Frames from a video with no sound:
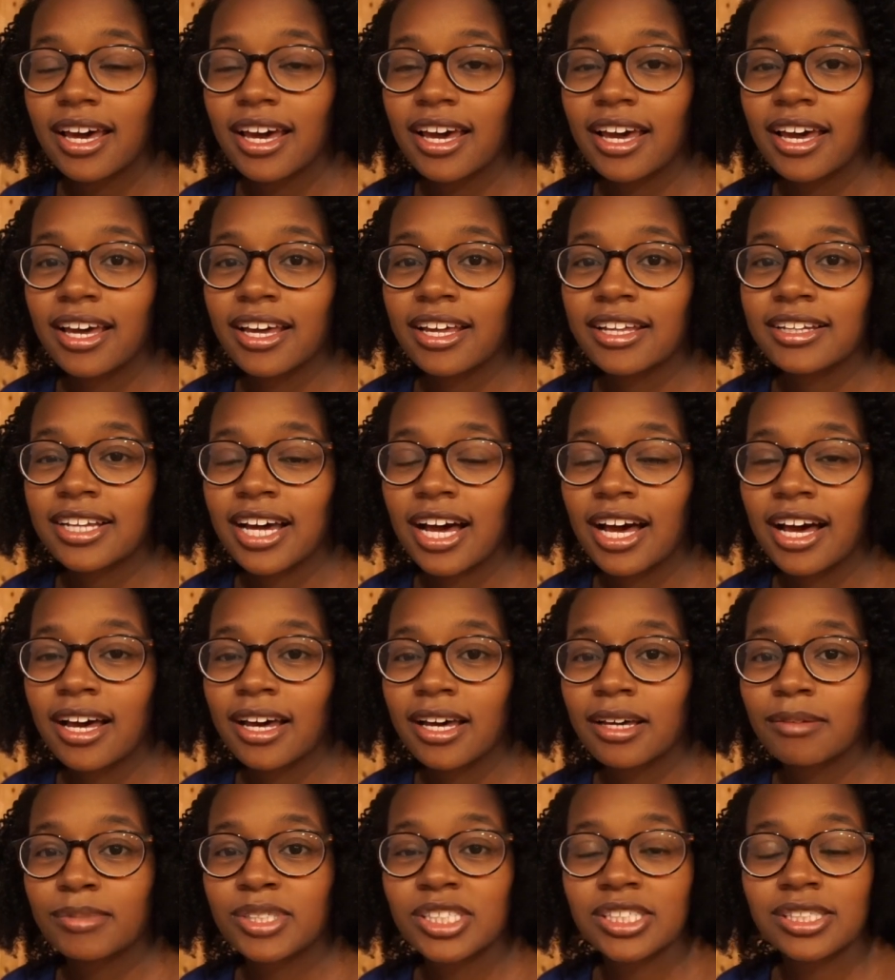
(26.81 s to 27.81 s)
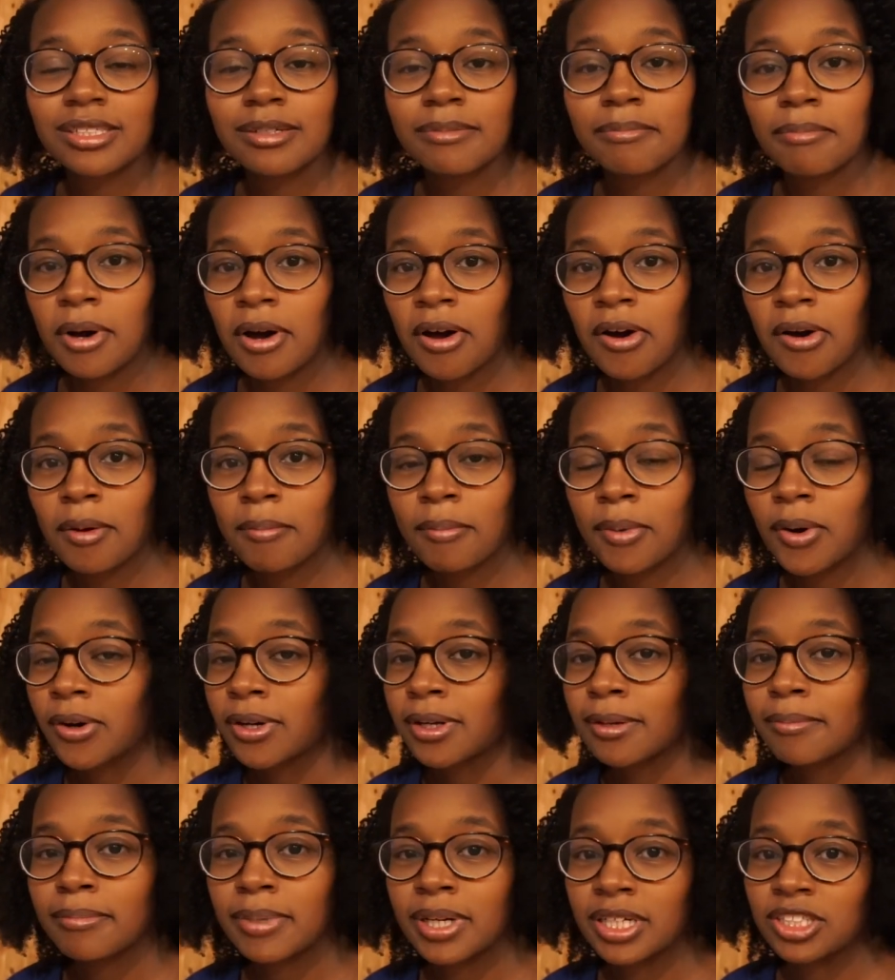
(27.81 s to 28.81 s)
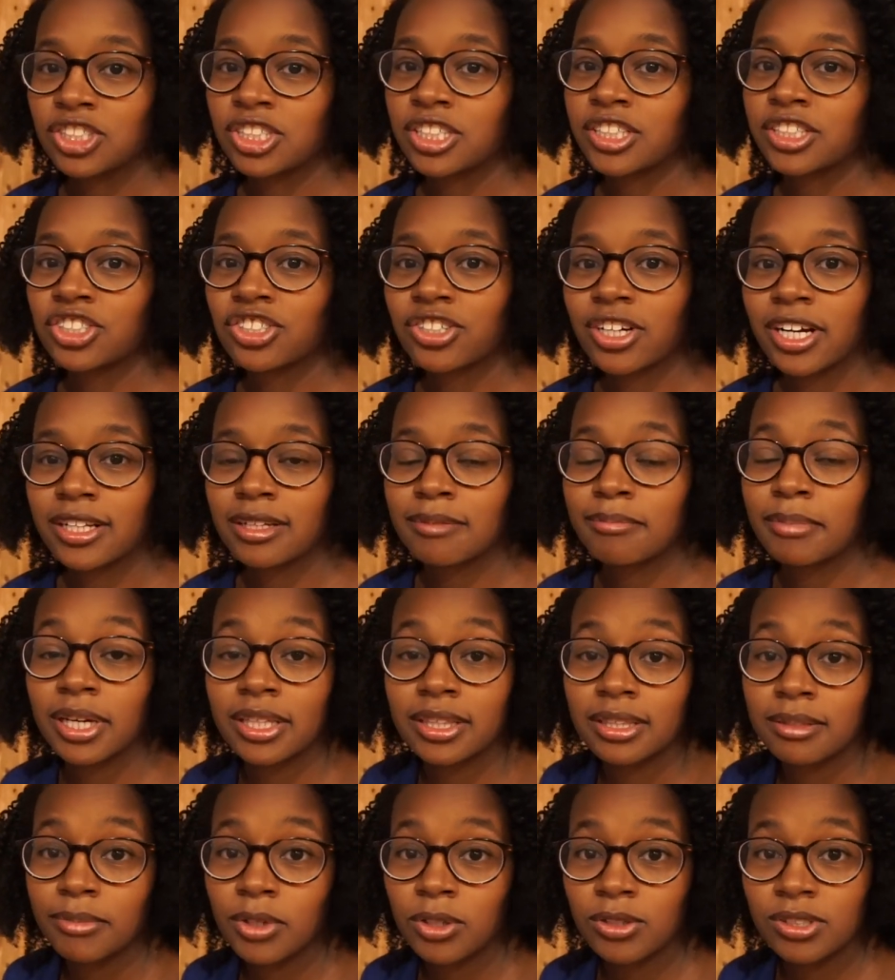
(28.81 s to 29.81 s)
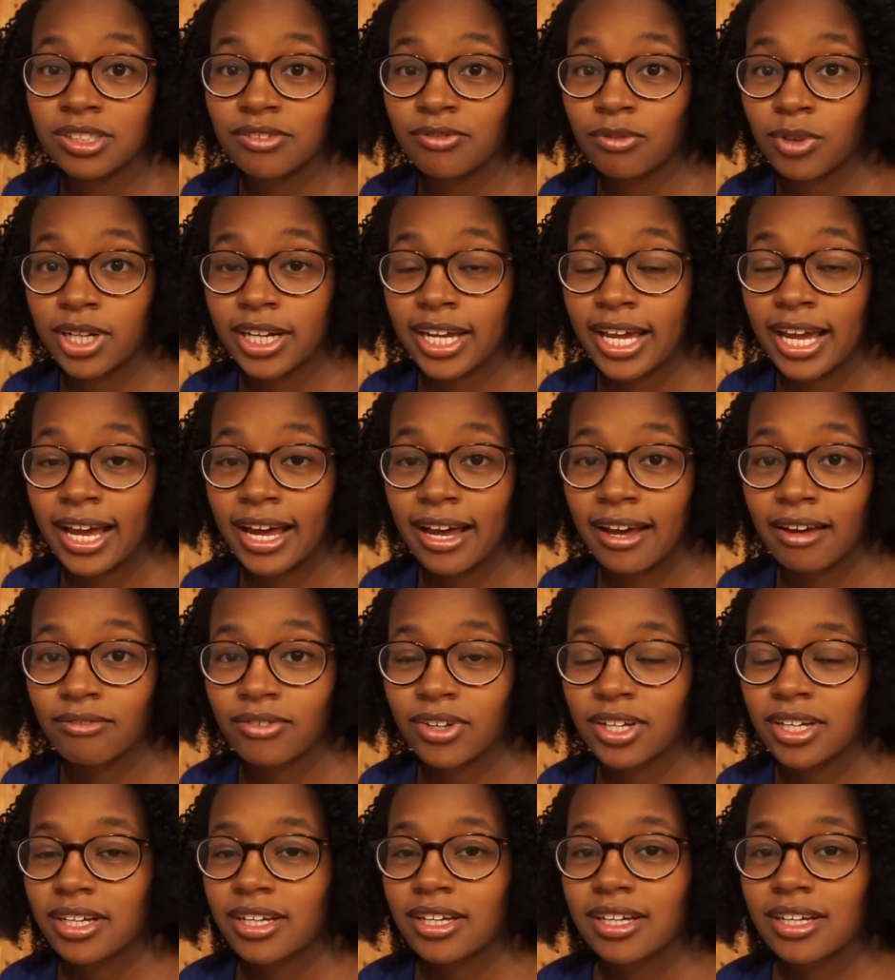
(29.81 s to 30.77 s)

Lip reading: and I'm just a mom on a budget trying to make the most of what I have.